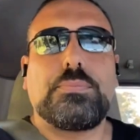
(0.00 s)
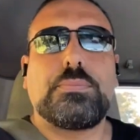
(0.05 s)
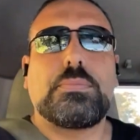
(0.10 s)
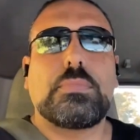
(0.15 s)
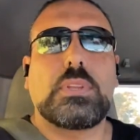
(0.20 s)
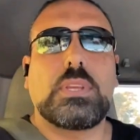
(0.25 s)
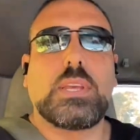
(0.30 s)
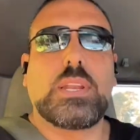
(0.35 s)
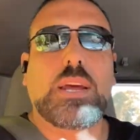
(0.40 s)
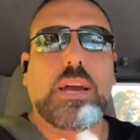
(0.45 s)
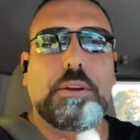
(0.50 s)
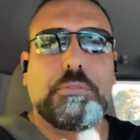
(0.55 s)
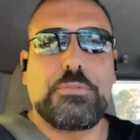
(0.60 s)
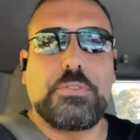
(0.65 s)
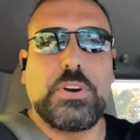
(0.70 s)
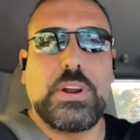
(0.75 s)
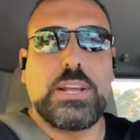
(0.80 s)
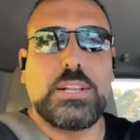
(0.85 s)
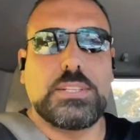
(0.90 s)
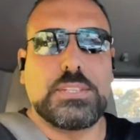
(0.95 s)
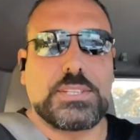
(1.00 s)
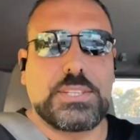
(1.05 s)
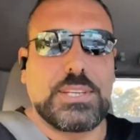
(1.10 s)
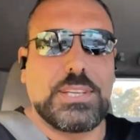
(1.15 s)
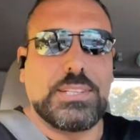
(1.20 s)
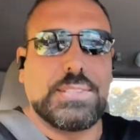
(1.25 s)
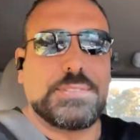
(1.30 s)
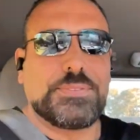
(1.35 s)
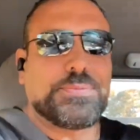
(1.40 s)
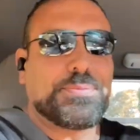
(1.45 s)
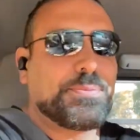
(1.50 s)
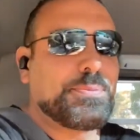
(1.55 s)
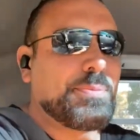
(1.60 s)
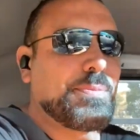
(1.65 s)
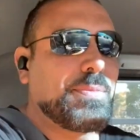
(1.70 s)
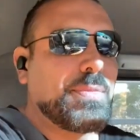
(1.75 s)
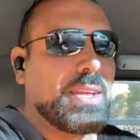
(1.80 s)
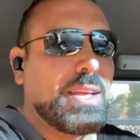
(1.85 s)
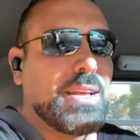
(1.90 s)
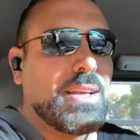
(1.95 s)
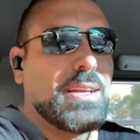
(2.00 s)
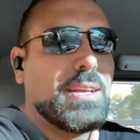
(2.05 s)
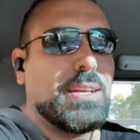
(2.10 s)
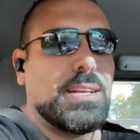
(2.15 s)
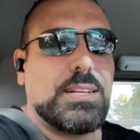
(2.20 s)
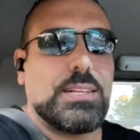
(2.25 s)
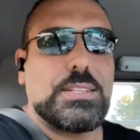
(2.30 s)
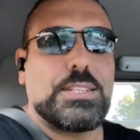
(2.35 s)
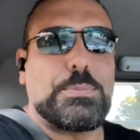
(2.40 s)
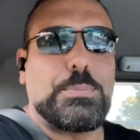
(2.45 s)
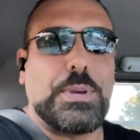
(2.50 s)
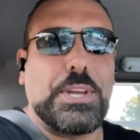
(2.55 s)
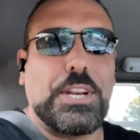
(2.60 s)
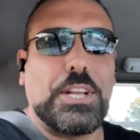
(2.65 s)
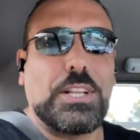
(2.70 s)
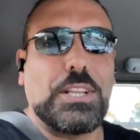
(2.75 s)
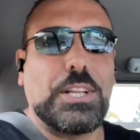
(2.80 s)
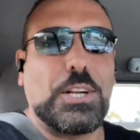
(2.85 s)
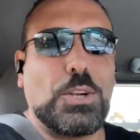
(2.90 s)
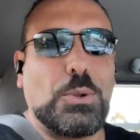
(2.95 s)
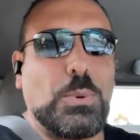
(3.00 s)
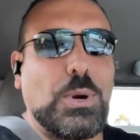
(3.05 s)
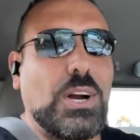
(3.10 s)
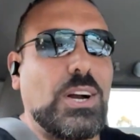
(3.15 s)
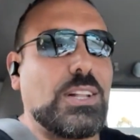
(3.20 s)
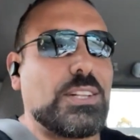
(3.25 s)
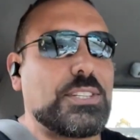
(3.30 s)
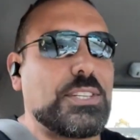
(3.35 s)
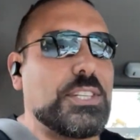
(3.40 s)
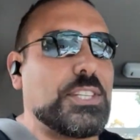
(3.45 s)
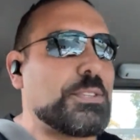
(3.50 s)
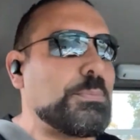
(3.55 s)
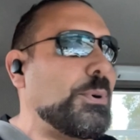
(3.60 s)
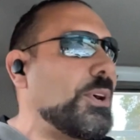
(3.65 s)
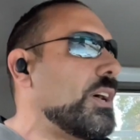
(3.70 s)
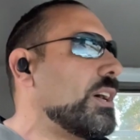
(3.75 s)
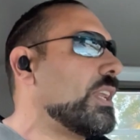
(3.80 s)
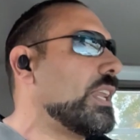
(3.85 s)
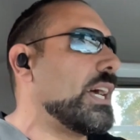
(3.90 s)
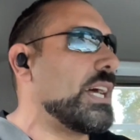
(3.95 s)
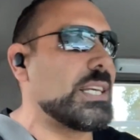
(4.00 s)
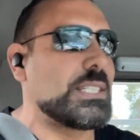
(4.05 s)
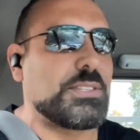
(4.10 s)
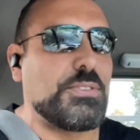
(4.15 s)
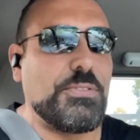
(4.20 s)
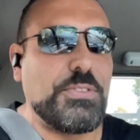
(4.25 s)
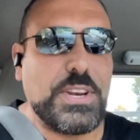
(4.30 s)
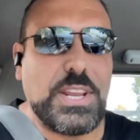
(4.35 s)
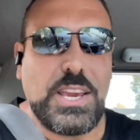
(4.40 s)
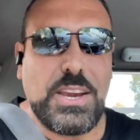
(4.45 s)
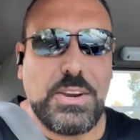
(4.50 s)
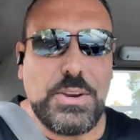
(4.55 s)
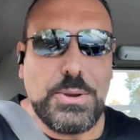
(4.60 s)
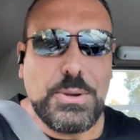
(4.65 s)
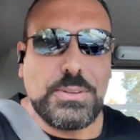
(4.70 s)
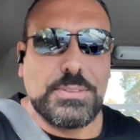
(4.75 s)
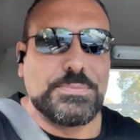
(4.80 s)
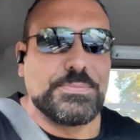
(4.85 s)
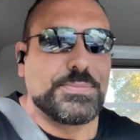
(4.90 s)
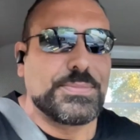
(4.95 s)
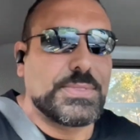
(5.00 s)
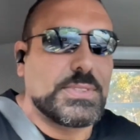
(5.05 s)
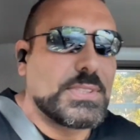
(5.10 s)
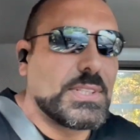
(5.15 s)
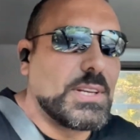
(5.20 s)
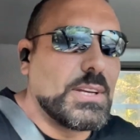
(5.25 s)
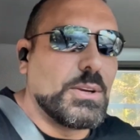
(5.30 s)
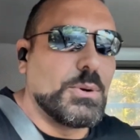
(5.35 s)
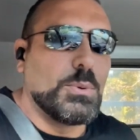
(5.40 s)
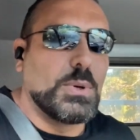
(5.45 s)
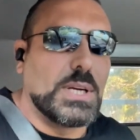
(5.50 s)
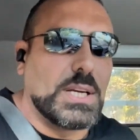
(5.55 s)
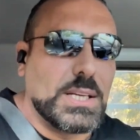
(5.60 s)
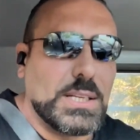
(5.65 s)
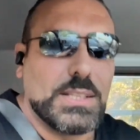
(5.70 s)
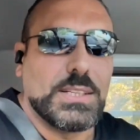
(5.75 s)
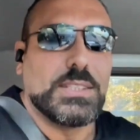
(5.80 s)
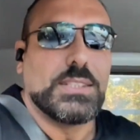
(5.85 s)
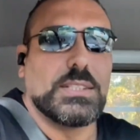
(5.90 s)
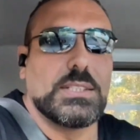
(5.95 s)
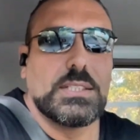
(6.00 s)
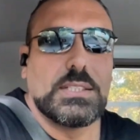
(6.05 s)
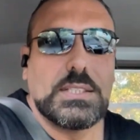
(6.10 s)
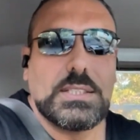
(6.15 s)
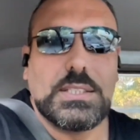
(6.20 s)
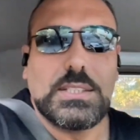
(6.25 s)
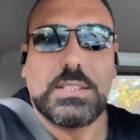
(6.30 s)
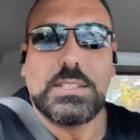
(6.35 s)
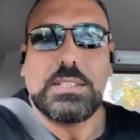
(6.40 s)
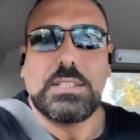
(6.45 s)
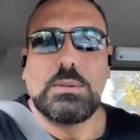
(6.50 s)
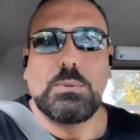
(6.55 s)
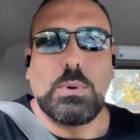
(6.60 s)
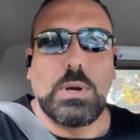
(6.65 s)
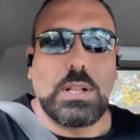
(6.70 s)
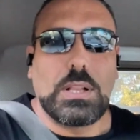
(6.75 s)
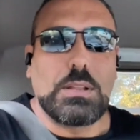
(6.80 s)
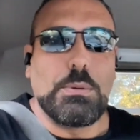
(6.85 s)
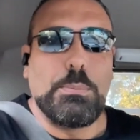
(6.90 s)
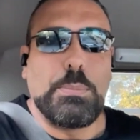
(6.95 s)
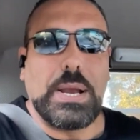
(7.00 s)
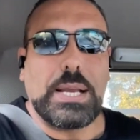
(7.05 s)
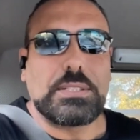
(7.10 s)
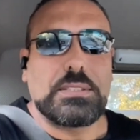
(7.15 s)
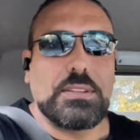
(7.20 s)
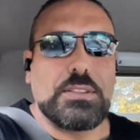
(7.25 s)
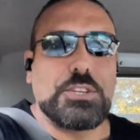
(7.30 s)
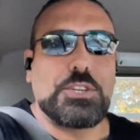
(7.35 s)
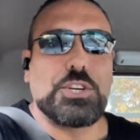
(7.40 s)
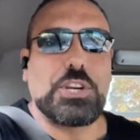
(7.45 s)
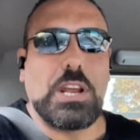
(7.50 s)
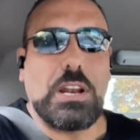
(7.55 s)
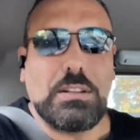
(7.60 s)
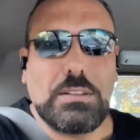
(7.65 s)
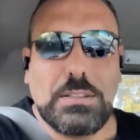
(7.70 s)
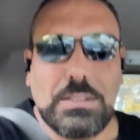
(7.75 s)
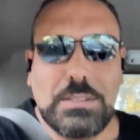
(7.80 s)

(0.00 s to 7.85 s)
G'day friends, it's been a little while since my last video, so welcome back to the channel.